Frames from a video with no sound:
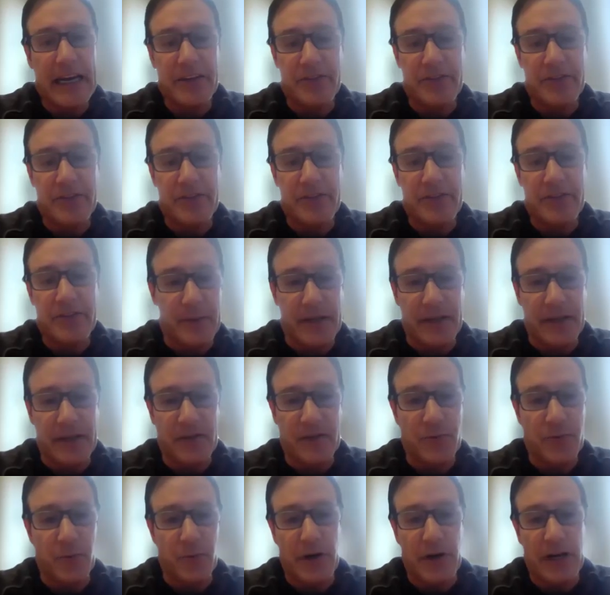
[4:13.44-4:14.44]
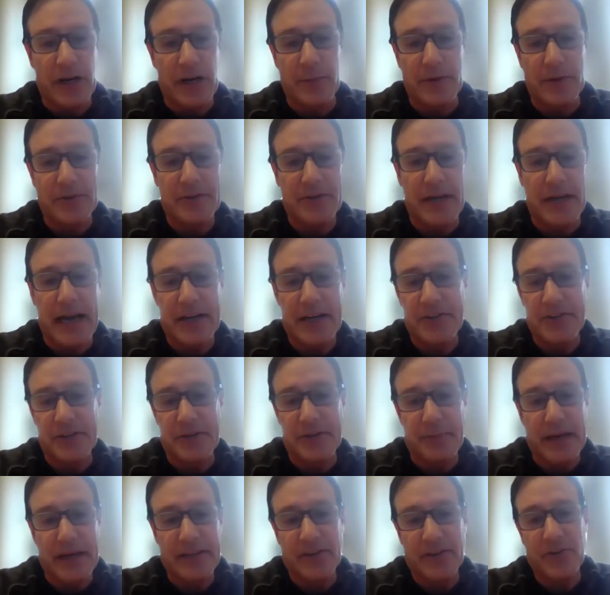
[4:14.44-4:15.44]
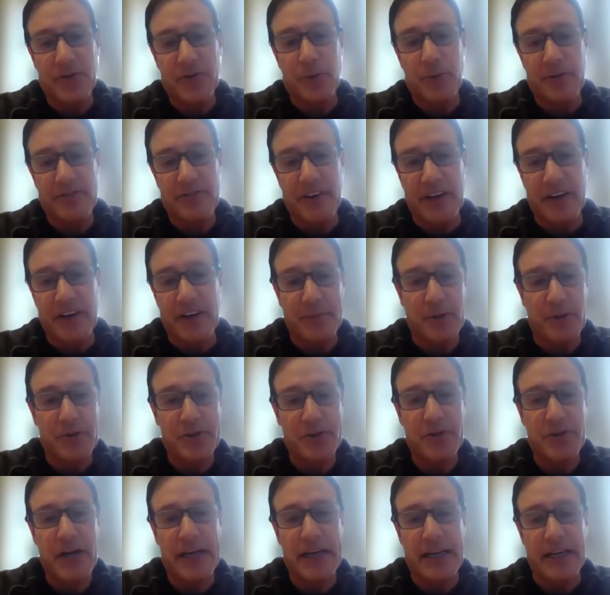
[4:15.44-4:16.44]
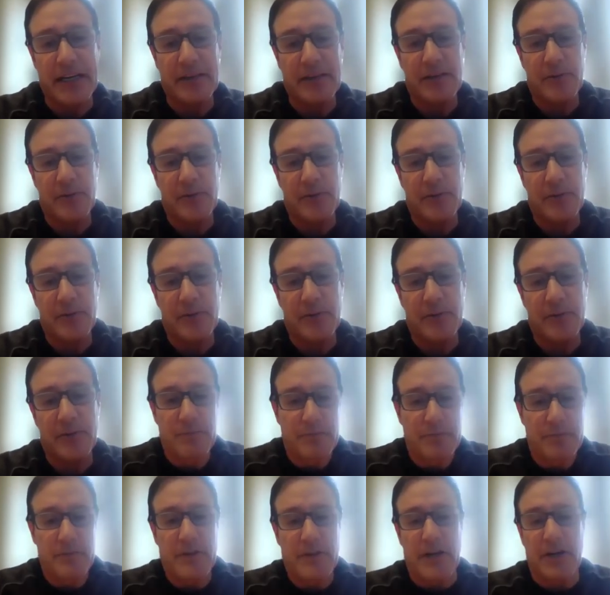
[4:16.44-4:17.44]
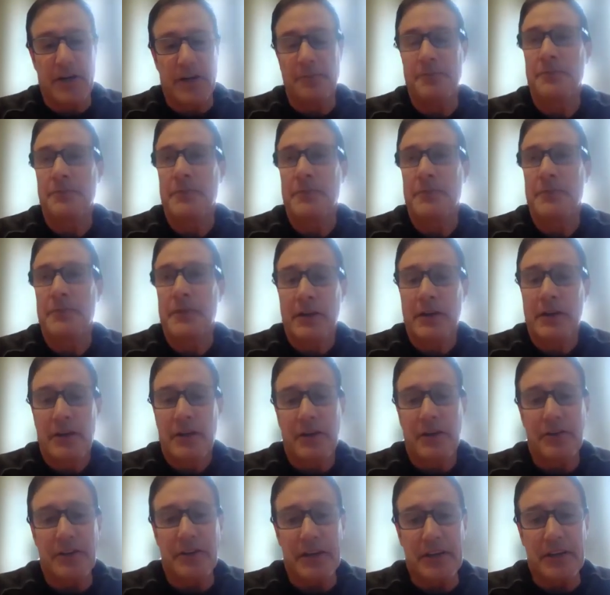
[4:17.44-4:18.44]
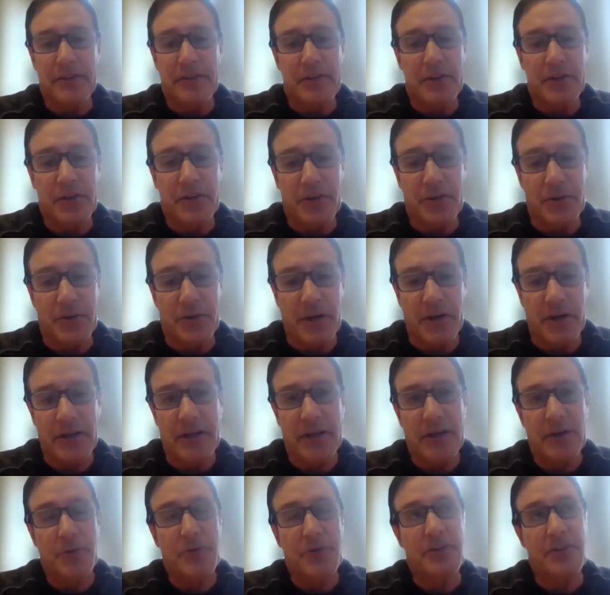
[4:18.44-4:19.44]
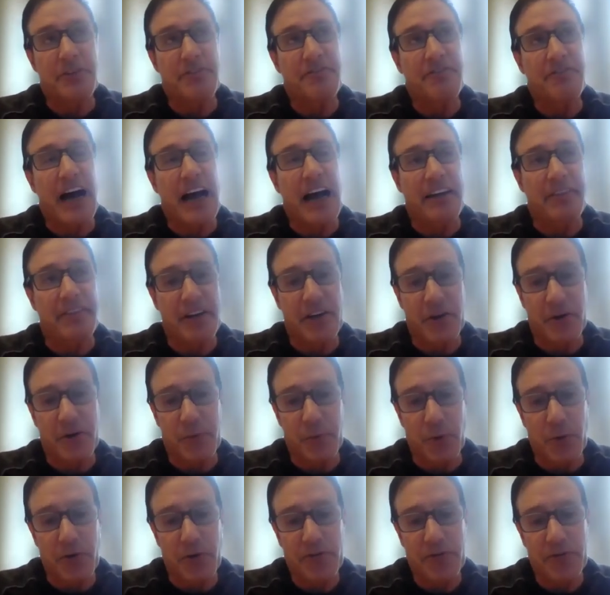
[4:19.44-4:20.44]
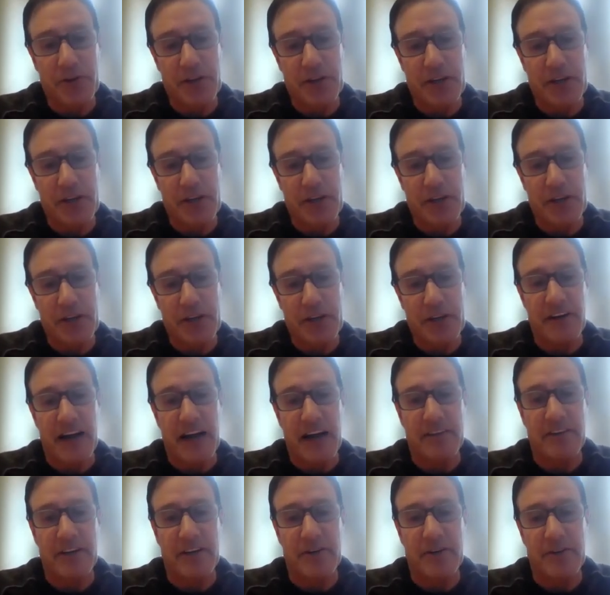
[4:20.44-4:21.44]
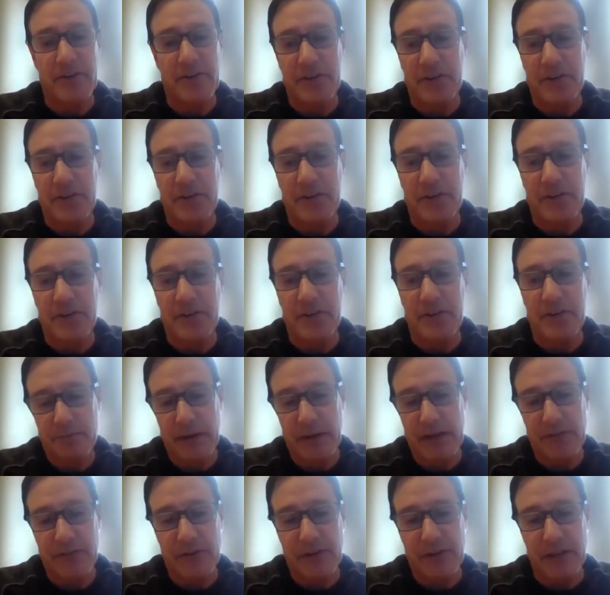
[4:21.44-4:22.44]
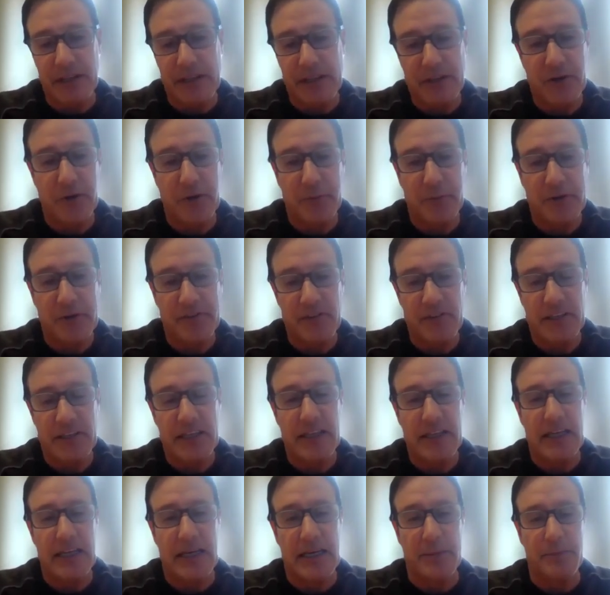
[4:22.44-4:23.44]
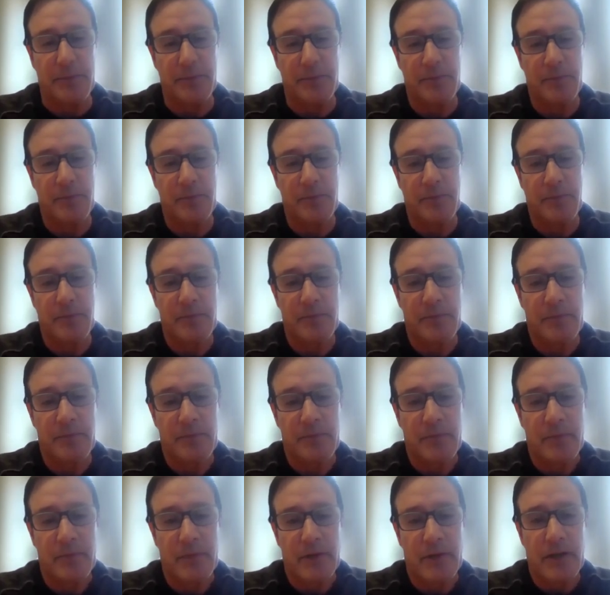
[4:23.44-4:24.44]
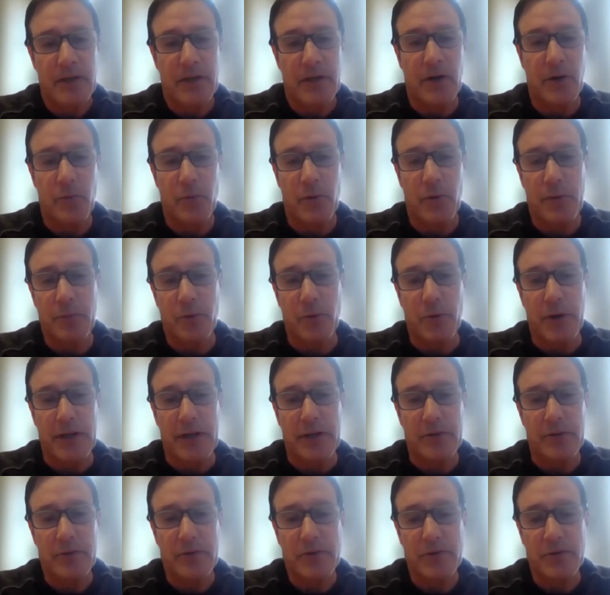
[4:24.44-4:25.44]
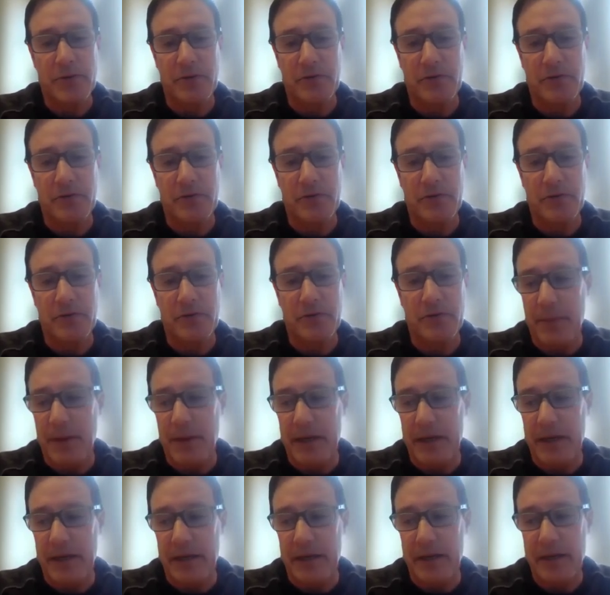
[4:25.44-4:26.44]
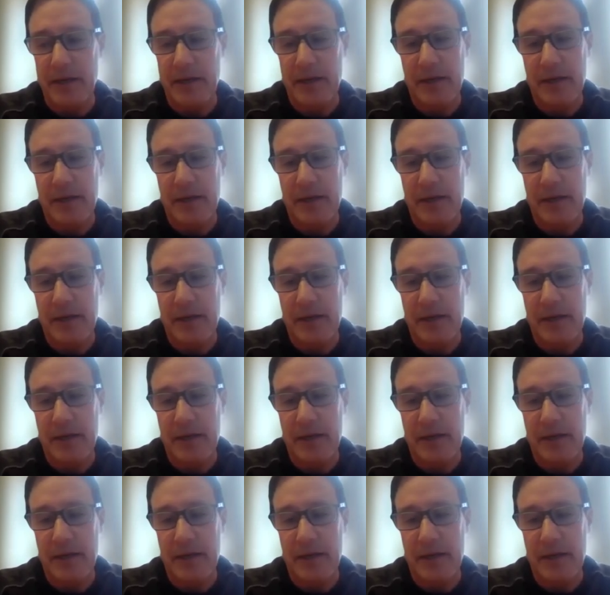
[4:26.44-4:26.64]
companies were able to actually make this a refundable credit. It was, you know, you think if you do, it was a 5-year rule, so you could go for 5 years and basically cumulatively claim, 1.25 million